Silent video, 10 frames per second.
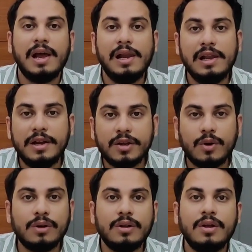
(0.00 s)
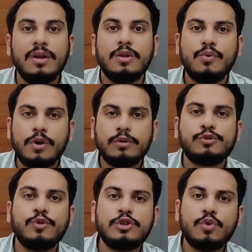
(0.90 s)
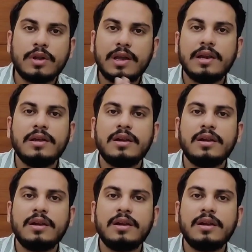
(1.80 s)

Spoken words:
later on you want to switch your career